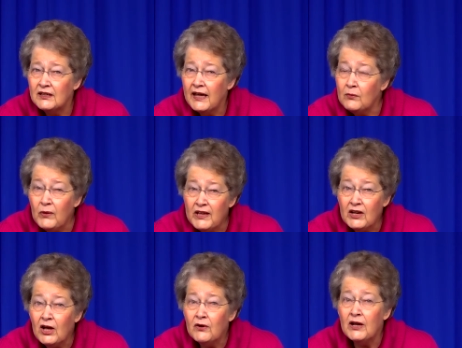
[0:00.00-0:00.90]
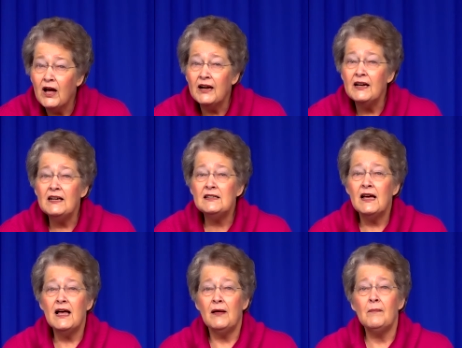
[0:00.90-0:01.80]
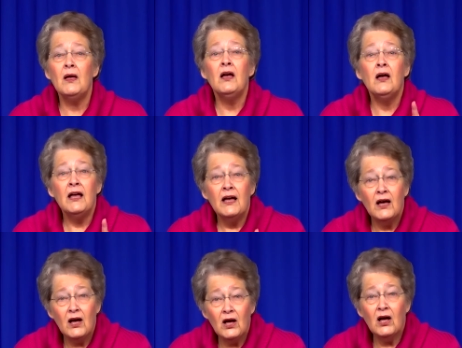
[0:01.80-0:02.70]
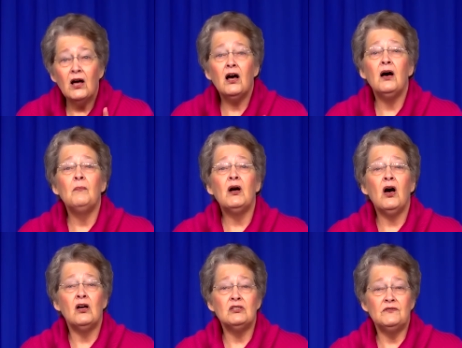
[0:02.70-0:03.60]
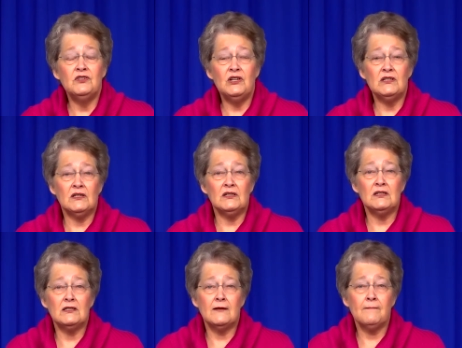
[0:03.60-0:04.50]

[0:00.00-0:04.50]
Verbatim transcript: And we can go to God anytime because of Jesus.